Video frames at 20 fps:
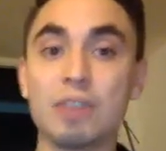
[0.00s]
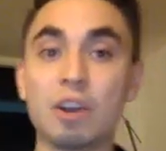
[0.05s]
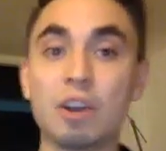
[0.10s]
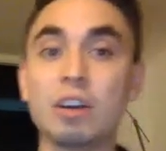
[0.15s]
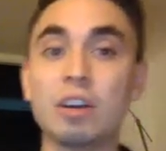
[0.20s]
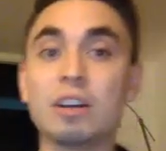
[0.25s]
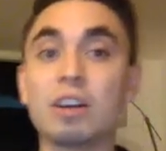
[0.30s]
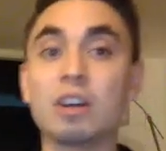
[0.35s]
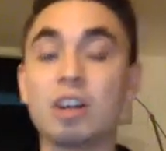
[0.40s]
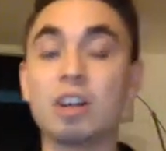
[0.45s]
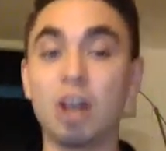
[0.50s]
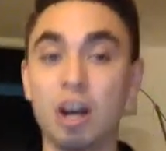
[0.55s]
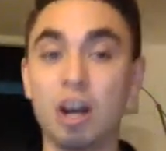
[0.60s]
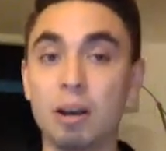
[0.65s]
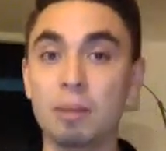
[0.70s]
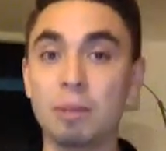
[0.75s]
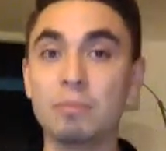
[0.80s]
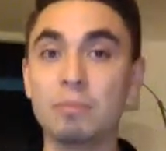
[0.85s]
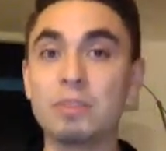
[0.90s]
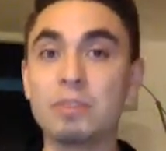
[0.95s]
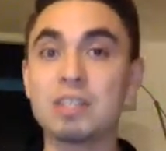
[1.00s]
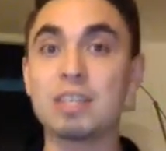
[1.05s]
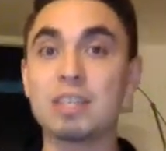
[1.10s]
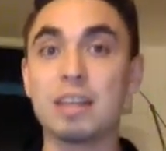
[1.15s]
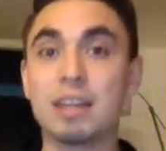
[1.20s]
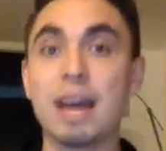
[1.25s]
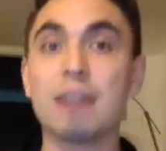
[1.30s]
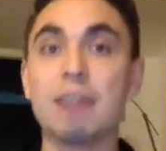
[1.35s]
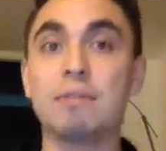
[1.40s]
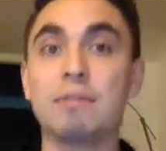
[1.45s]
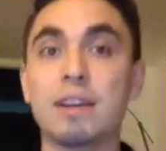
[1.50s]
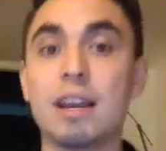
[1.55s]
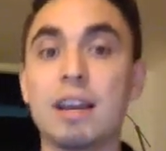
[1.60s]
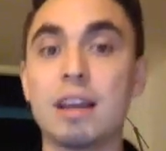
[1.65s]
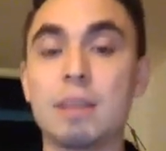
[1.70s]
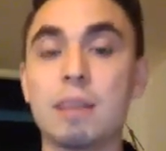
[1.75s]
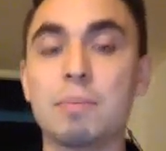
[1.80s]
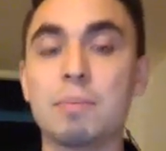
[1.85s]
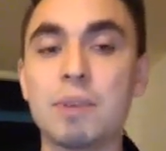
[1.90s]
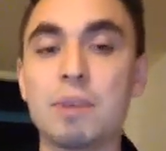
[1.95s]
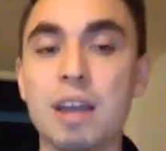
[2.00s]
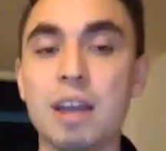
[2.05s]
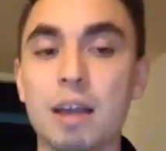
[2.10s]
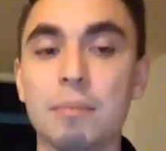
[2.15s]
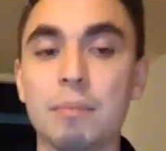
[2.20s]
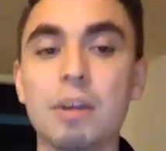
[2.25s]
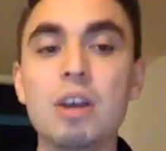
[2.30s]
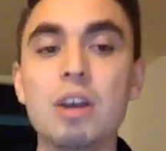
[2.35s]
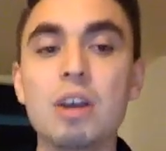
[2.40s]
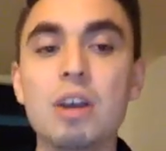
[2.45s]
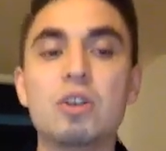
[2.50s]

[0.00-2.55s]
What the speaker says: they're going to come to that event at 8 p.m.